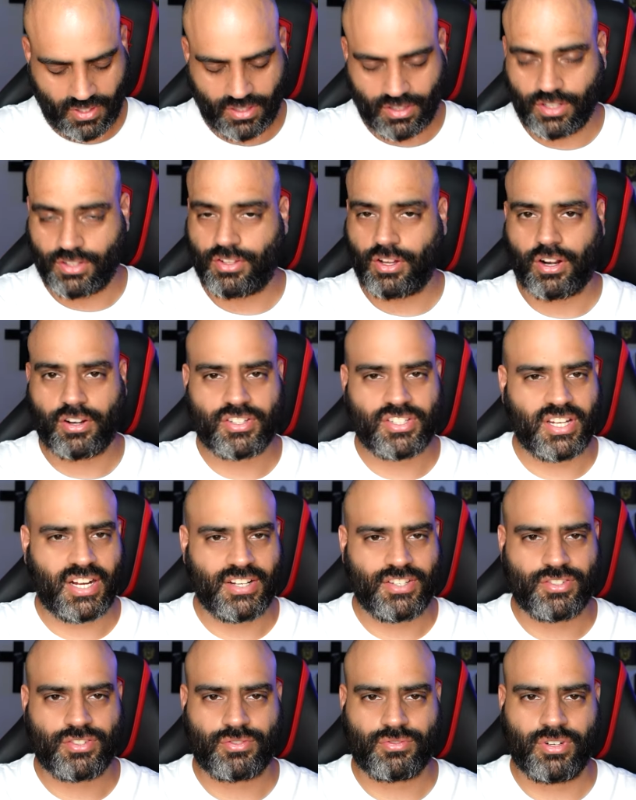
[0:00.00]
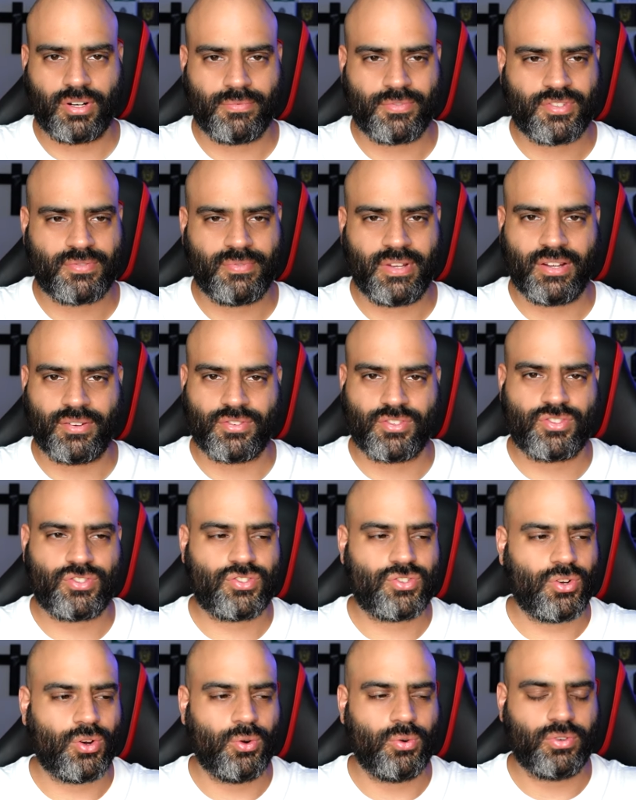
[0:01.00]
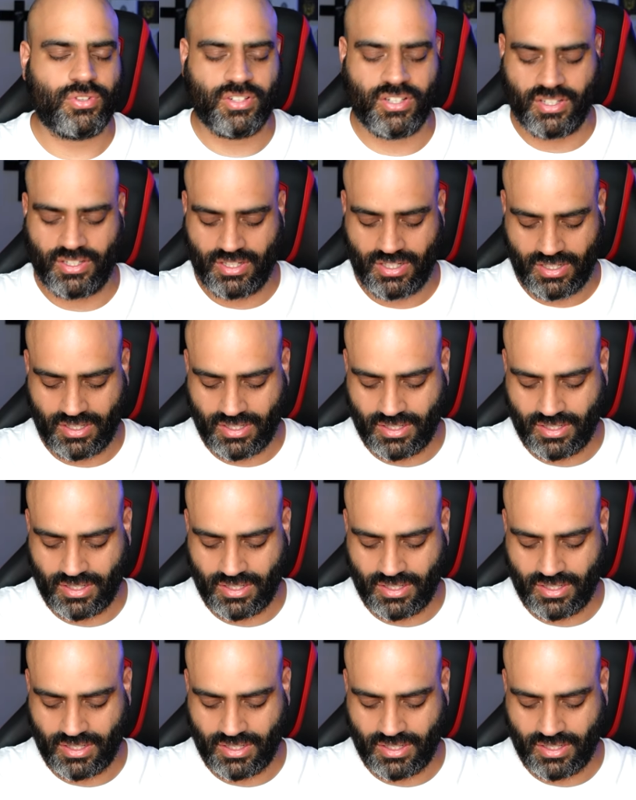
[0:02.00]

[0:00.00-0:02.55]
the Dark Side Scrub smells so good.